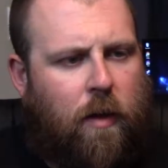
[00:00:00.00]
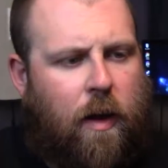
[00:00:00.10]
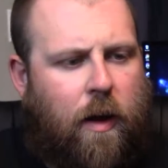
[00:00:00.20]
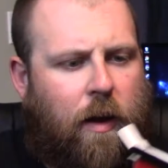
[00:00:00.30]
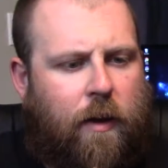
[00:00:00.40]

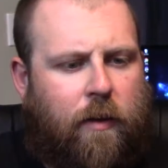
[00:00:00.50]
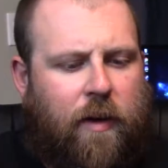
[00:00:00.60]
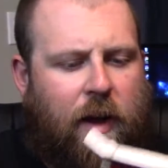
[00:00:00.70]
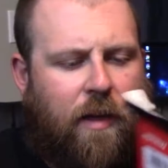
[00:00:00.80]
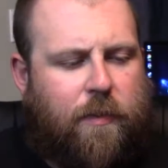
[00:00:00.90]
And
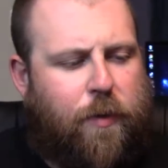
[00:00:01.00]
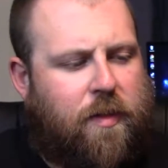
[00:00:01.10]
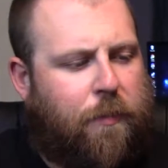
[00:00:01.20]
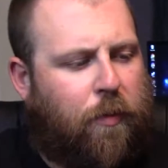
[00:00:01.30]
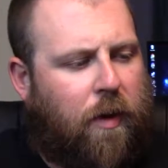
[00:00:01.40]
yeah, it's pretty
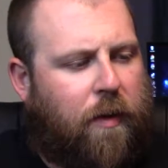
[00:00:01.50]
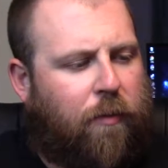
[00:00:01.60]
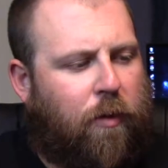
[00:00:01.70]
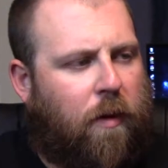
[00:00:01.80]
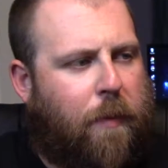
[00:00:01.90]
simple. Nothing
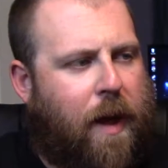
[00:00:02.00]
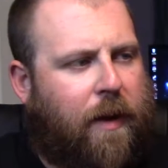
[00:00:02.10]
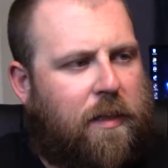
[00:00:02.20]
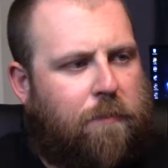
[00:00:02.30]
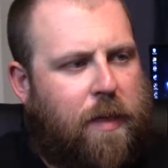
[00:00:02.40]
really on the back.
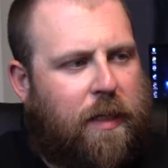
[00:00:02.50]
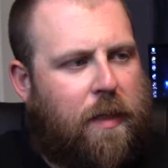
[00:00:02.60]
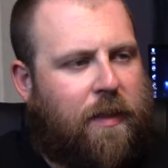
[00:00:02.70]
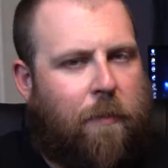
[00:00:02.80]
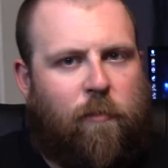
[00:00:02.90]
It's basically the
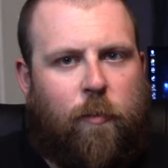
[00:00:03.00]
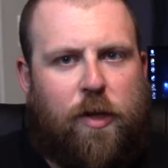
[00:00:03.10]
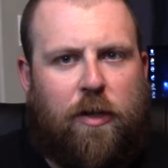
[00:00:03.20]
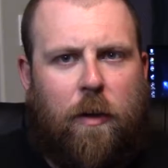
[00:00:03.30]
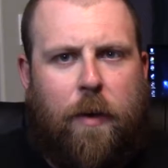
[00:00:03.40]
same
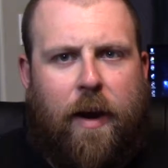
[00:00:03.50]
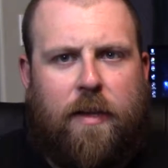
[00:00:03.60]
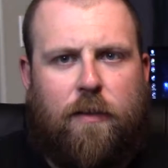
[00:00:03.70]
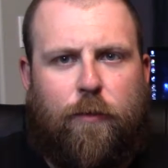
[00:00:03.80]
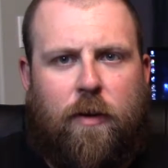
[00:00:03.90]
information on the back
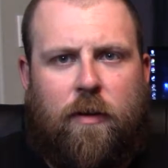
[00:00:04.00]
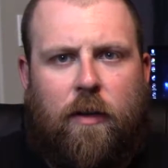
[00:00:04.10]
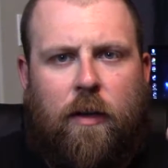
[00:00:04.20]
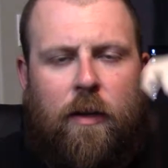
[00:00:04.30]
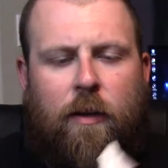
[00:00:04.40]
as the front.
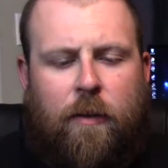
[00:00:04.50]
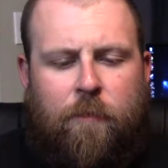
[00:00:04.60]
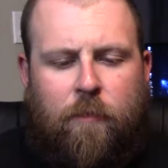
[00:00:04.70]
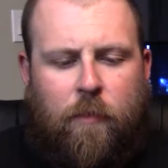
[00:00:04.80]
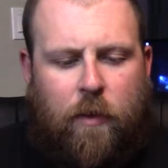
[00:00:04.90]

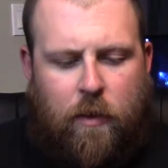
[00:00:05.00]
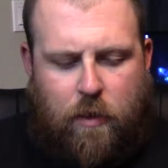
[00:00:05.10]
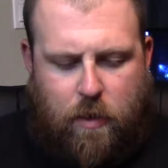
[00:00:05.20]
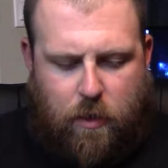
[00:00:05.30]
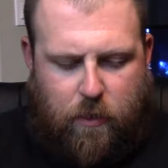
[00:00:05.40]

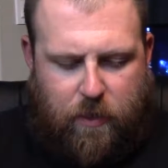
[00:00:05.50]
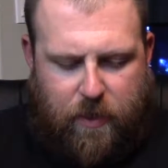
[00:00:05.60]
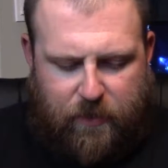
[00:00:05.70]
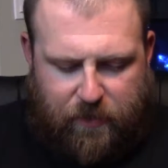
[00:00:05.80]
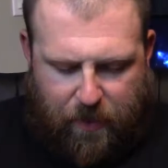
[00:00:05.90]
The
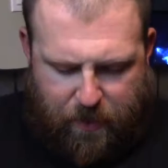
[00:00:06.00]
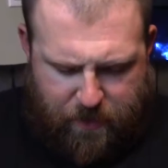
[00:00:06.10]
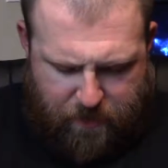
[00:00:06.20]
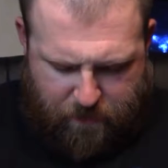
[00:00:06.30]
inside.